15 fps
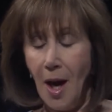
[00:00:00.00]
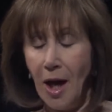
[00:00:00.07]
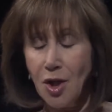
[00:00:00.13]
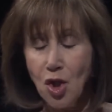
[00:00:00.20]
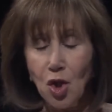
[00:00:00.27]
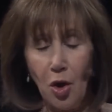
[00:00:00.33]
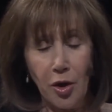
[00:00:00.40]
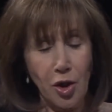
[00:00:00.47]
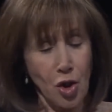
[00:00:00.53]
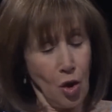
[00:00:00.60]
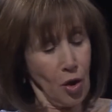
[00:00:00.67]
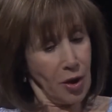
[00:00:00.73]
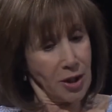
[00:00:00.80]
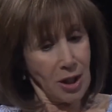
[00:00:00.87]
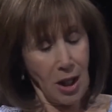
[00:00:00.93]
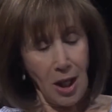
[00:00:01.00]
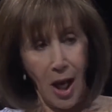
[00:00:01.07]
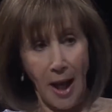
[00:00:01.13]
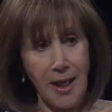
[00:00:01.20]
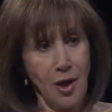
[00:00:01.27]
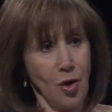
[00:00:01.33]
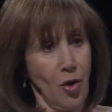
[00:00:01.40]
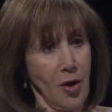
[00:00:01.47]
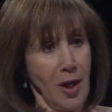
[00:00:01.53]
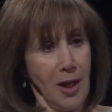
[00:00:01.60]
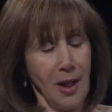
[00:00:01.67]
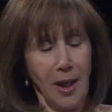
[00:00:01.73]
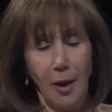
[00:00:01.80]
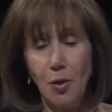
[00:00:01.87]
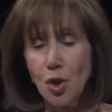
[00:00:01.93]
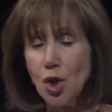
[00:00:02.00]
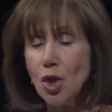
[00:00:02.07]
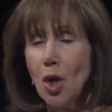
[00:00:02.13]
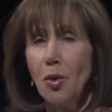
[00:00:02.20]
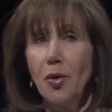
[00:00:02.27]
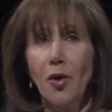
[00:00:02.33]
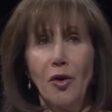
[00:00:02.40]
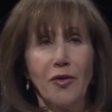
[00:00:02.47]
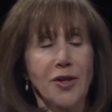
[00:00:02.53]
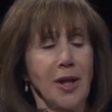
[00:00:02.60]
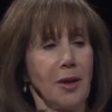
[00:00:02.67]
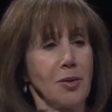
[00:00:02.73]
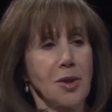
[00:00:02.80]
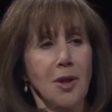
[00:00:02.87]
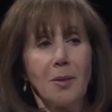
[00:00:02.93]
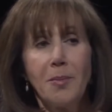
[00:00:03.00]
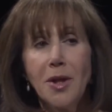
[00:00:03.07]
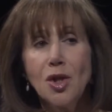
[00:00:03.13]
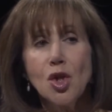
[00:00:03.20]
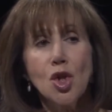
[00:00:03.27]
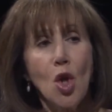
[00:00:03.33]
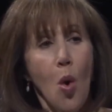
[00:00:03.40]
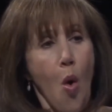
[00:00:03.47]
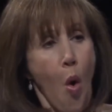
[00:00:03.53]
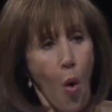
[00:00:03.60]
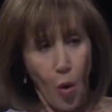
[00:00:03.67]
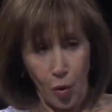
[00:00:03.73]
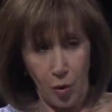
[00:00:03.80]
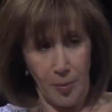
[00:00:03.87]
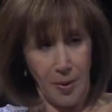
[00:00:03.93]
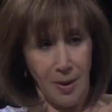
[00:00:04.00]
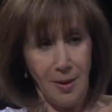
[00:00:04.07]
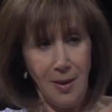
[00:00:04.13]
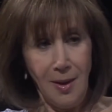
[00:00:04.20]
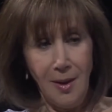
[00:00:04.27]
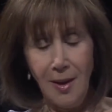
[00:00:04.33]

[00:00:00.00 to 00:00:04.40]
I started to look into light cooking, and I was so nervous that it was going to be so horrible.